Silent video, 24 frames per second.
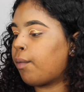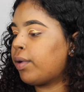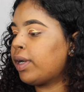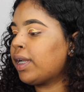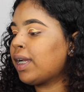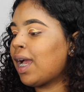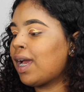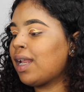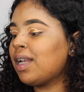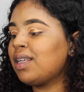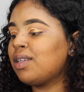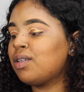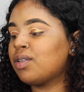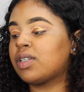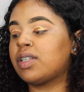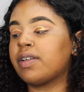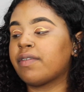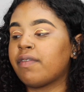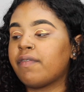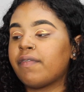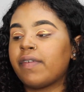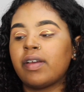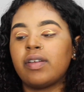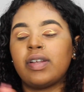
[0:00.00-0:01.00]
I want to kind of use
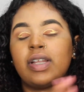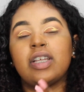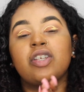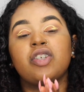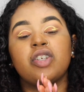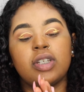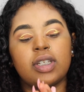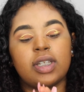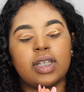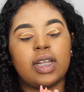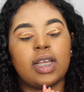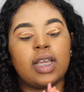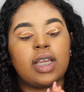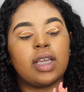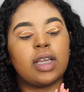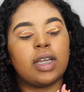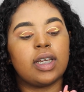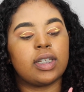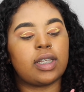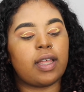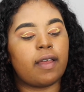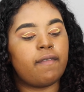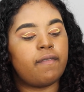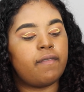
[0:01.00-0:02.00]
different foundation today
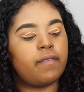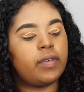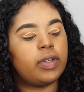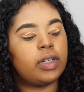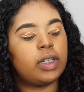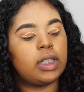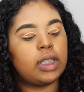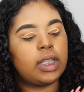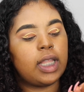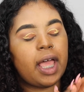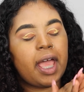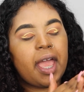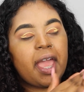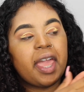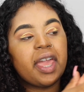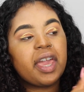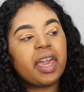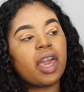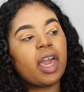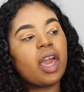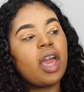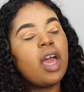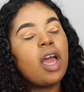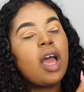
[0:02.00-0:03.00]
because I feel like
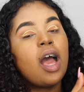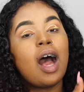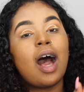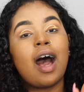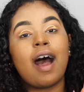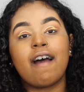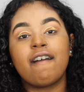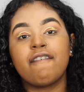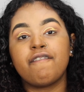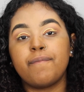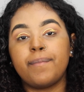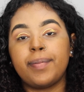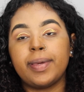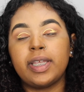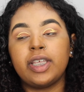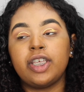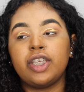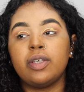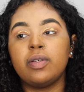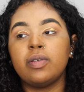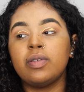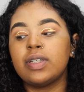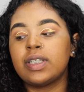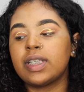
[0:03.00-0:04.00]
I've
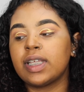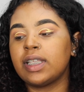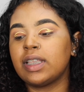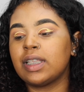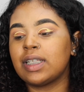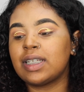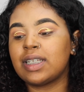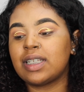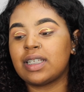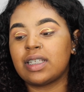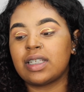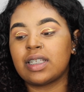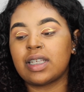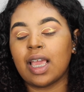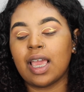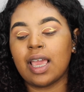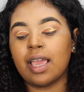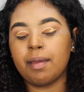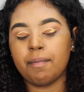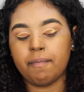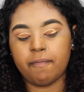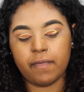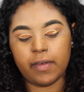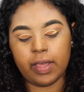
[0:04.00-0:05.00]
been using the
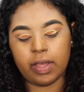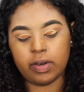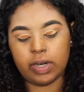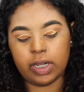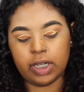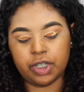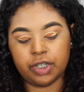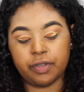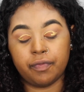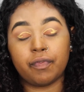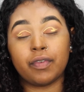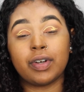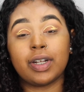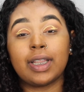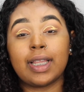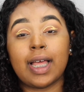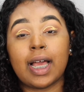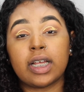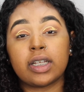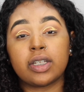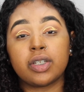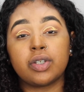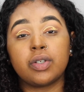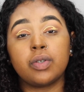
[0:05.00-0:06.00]
same foundation for the
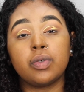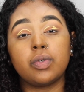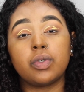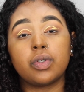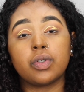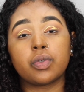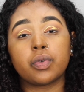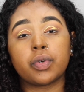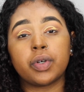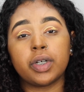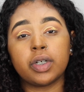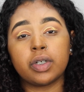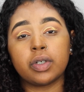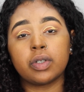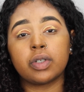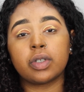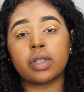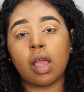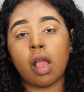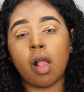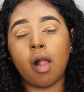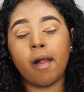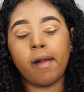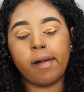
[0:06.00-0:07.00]
last two
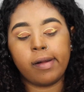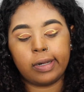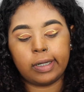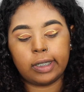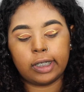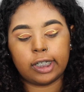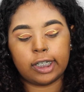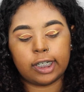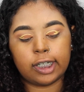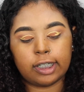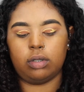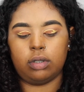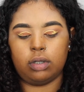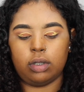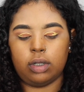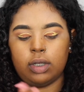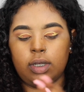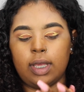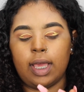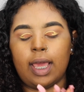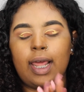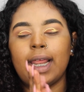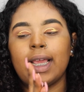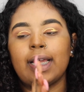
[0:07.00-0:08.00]
tutorials.
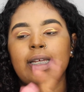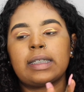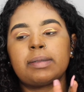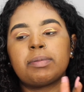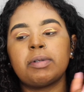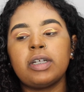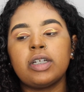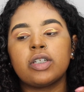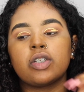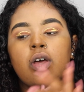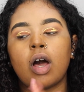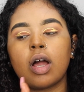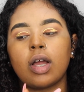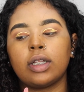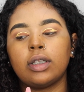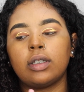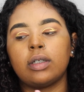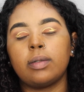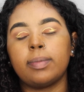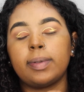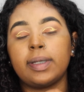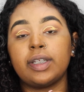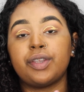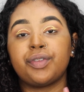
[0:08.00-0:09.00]
And I guess I'm going to talk a
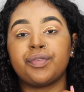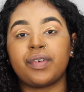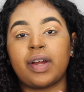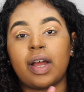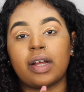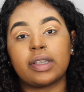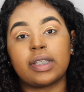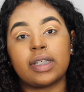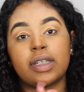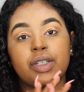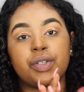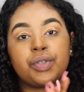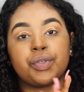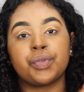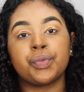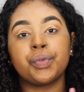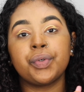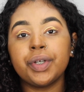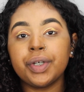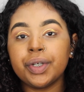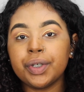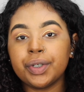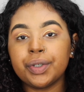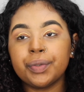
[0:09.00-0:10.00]
little bit throughout this
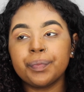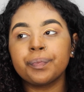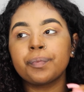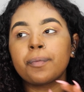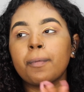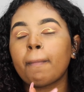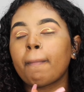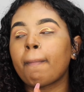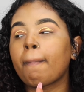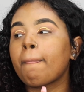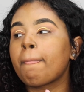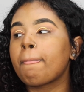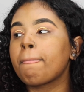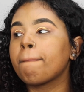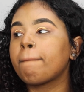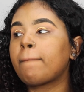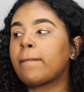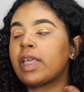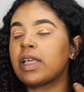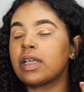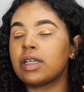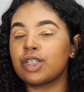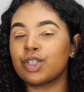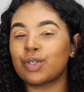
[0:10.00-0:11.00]
tutorial.
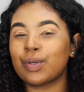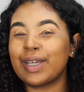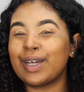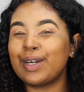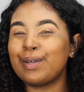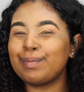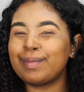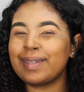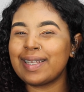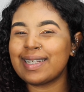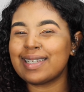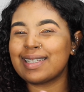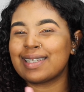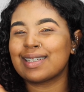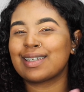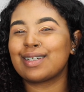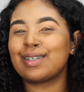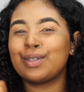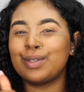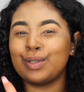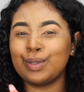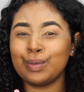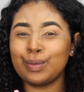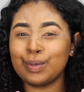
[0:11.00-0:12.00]
So I hope that's
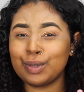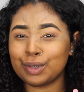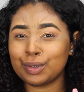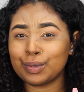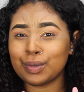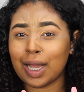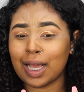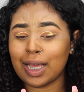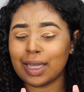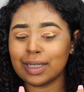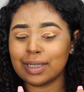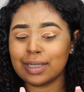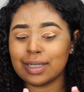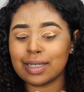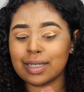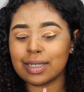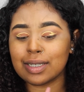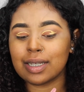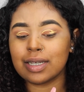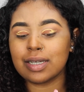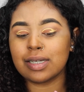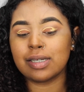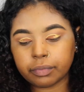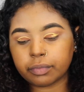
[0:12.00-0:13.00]
cool with you
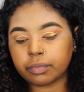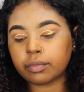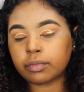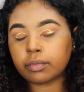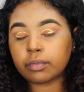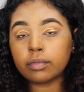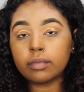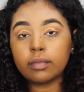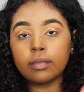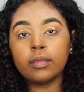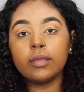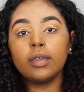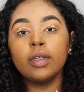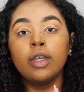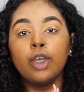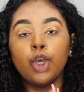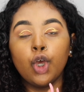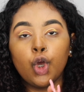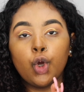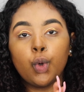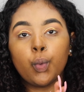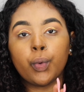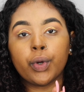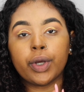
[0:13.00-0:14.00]
guys.
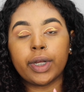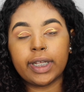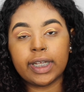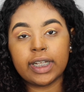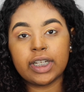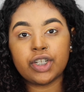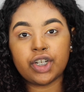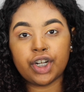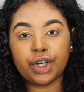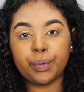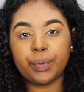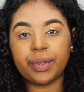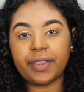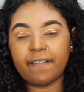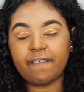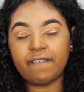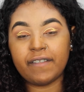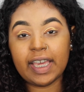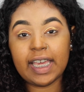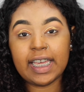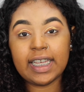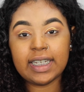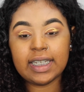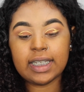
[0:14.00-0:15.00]
We're going to get started with the
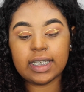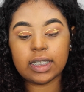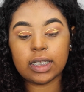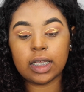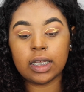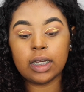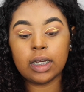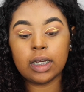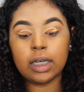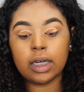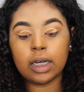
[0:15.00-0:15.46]
face.